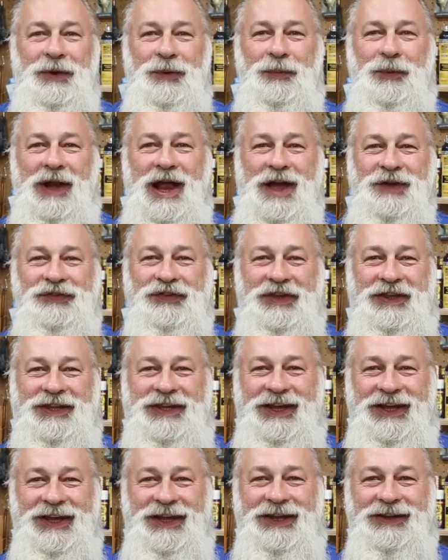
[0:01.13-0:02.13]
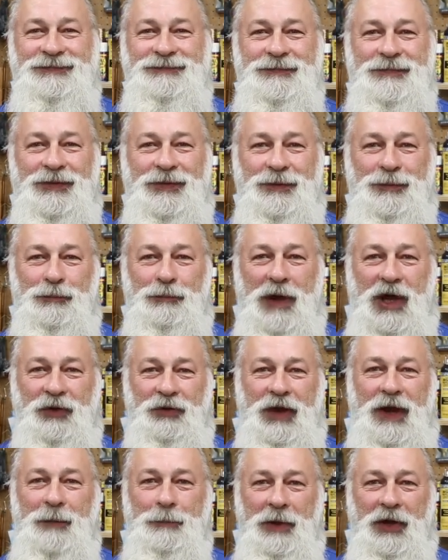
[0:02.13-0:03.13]
When I was a kid, my
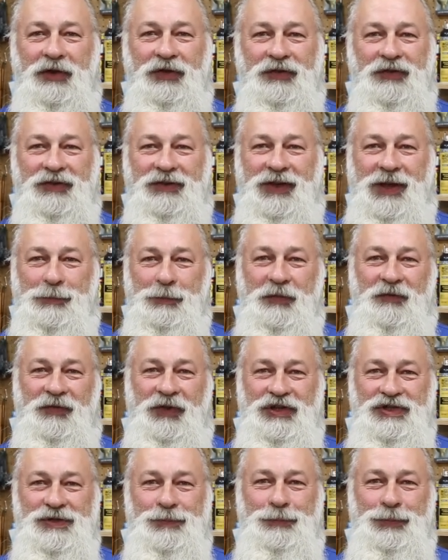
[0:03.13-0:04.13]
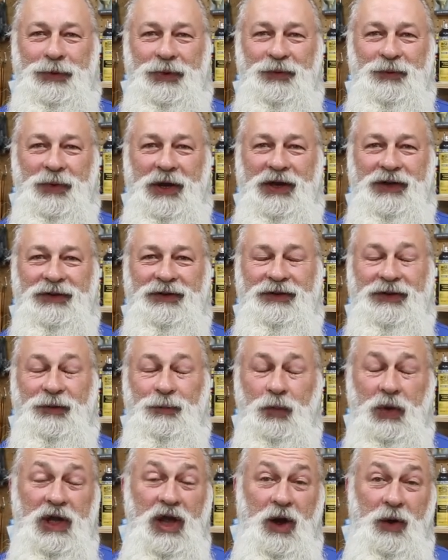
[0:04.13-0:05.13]
grandpa used to take me fishing pretty regular,
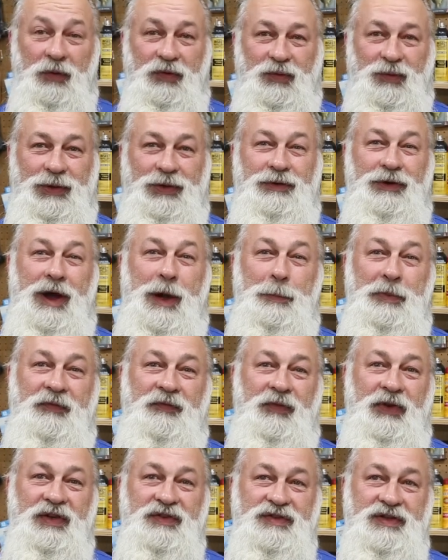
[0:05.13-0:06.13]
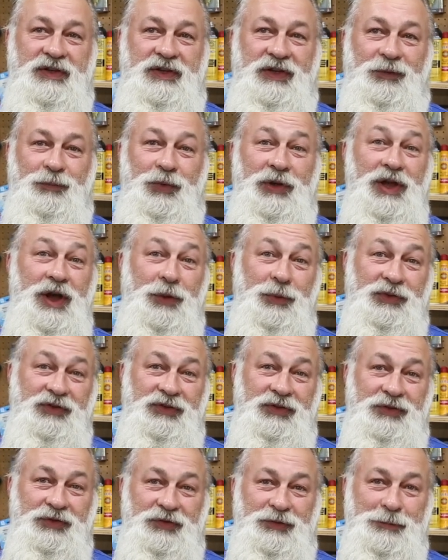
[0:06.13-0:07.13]
and we always went crappie fishing, and we
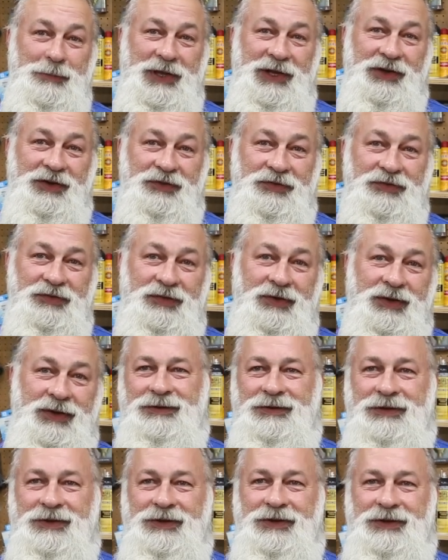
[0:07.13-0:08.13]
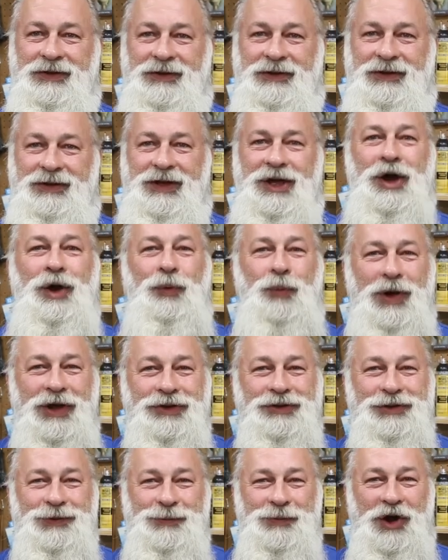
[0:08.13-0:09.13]
always used minnows.
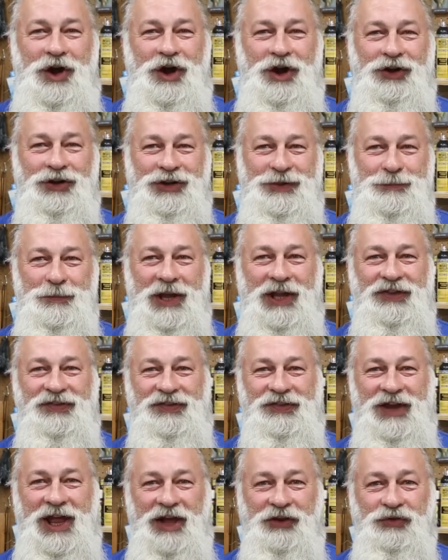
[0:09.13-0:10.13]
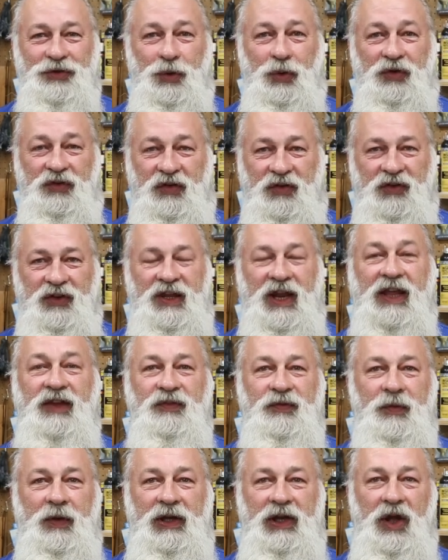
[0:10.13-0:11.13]
Welcome to Heartland Makes and Outdoors. In
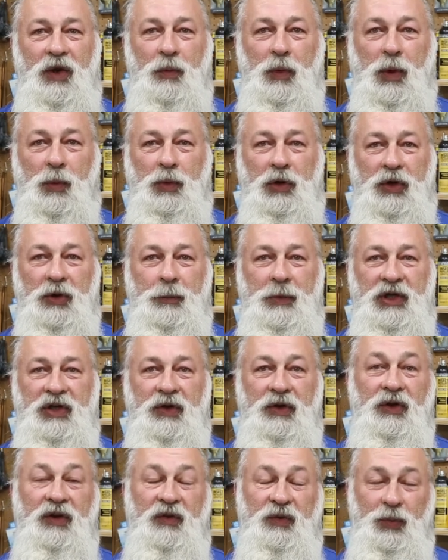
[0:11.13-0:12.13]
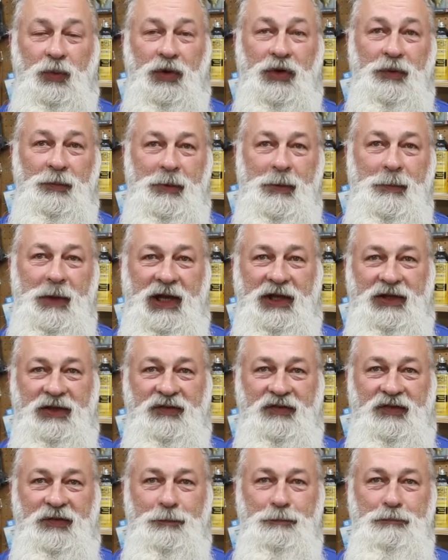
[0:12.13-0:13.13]
today's video, what we're going to be doing is we're going to be
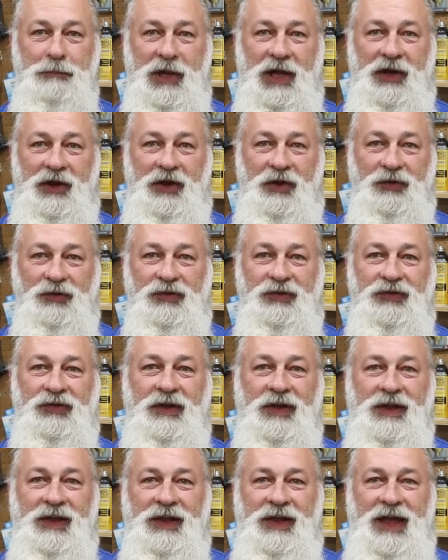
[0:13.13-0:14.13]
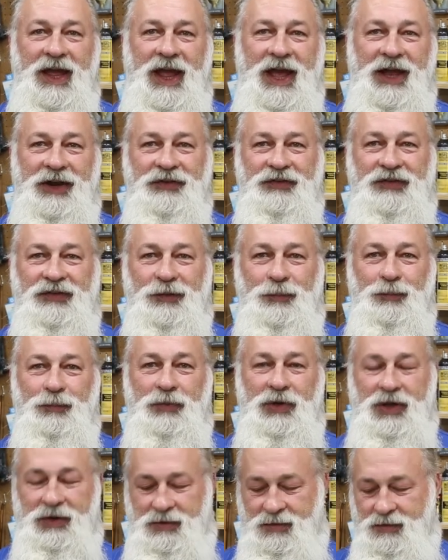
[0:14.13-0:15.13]
making some minnows out of
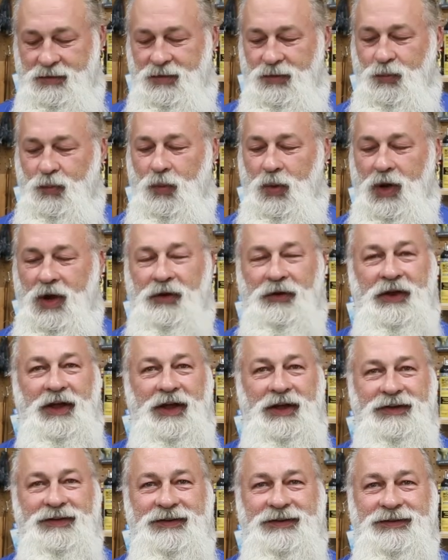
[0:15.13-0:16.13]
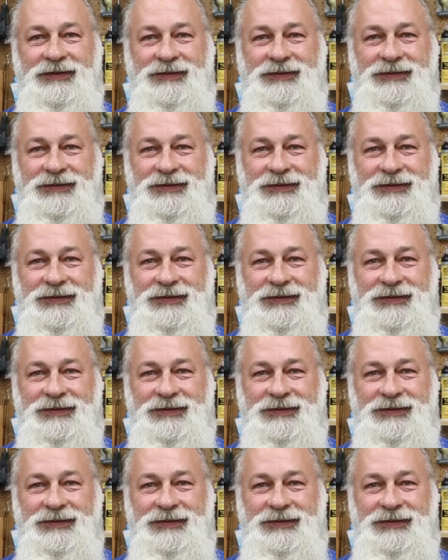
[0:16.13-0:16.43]
some walnut